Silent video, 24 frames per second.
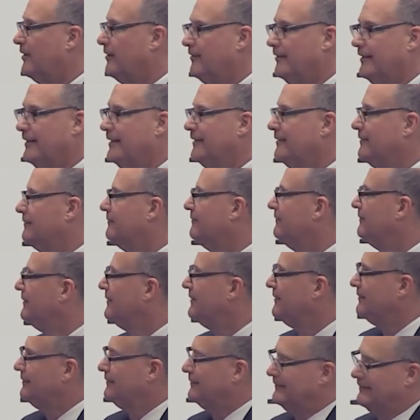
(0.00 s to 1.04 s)
we're in,
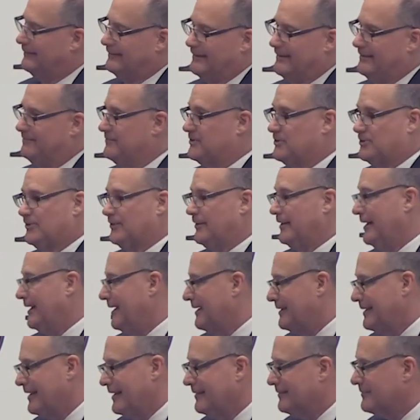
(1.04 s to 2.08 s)
I'm sorry,
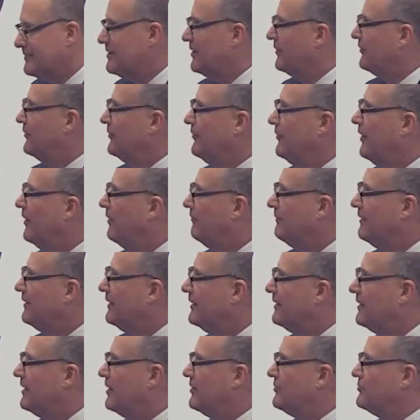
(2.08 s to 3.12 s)
I can't tell you how
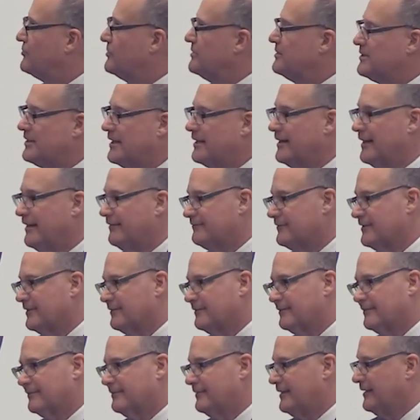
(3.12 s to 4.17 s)
many countries, I'd have to
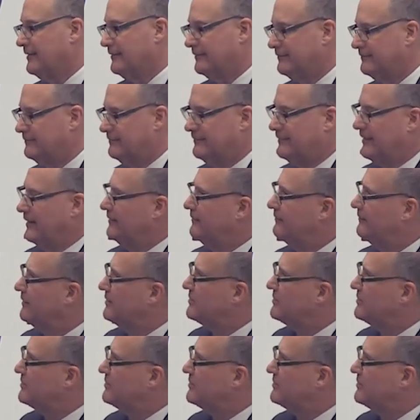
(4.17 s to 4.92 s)
think, think